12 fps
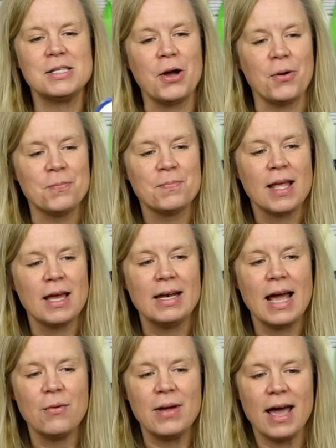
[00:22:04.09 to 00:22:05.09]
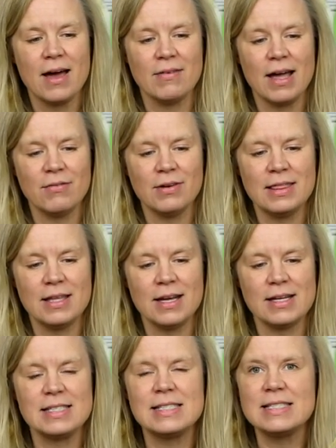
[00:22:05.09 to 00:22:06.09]
so now we have
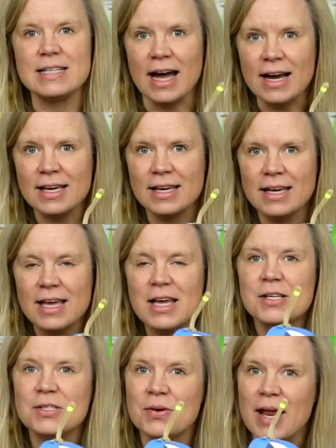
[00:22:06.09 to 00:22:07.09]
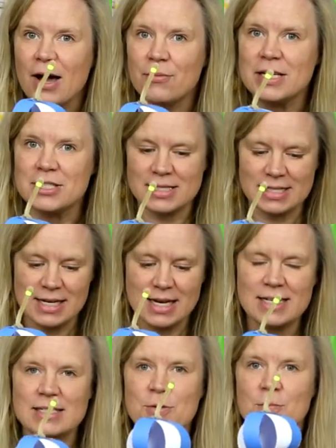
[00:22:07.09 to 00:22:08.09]
everything stuck. So now we just
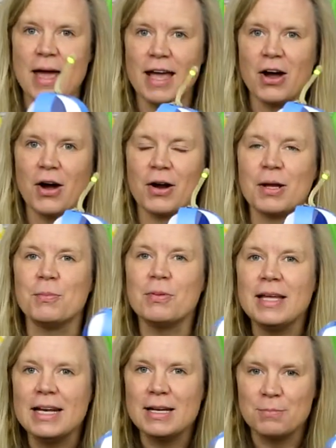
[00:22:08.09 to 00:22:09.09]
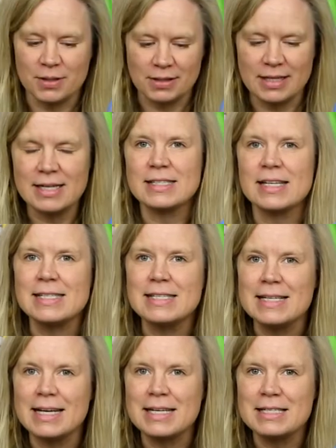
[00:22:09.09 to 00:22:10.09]
need to make our completed buildings
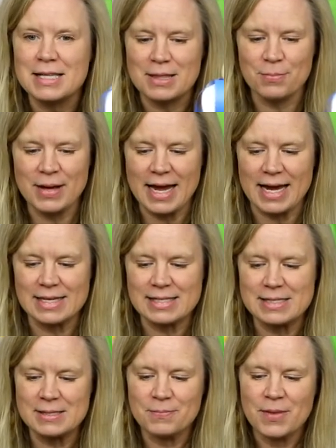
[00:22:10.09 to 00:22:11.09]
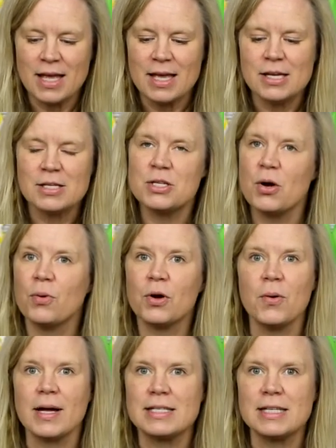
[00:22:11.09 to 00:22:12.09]
stick to the base. So we're
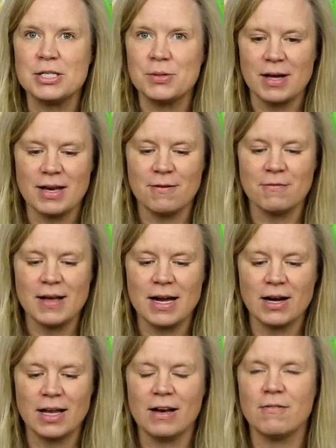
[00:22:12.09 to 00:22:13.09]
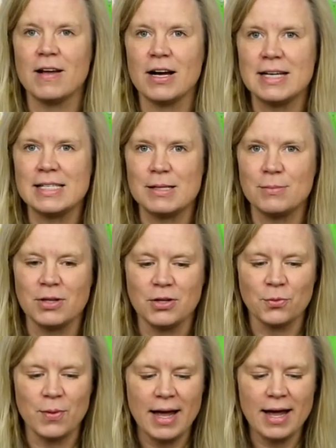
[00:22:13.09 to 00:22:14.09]
going to do it very in a very
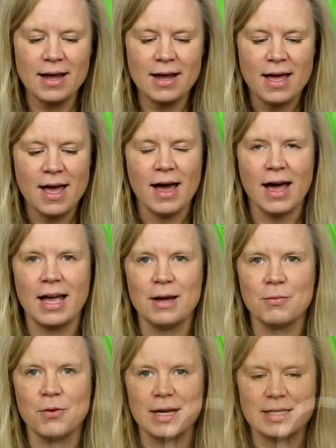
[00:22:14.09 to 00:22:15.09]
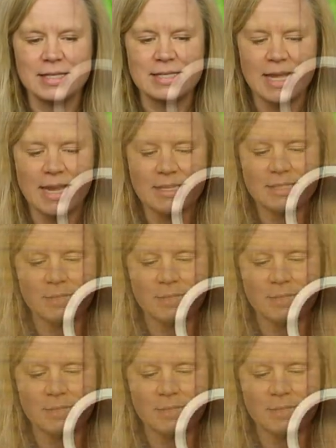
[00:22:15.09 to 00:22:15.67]
similar way. I am going to take